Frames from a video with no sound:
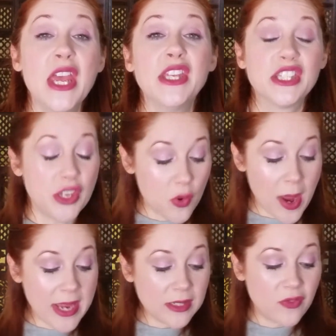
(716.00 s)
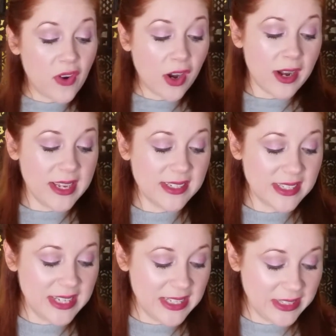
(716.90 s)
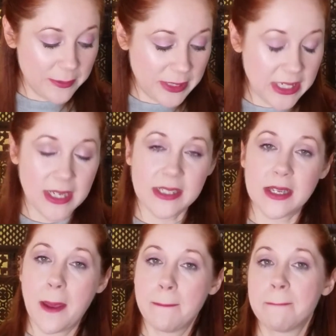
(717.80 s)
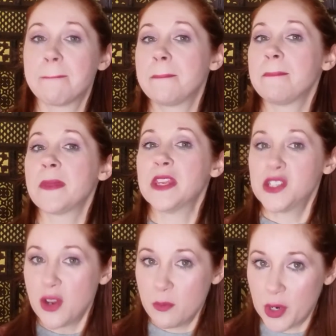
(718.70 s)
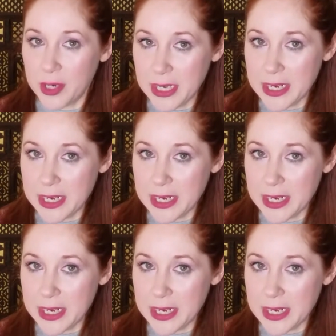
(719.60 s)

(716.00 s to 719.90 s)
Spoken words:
So, as far as the lipsticks, so I'm wearing it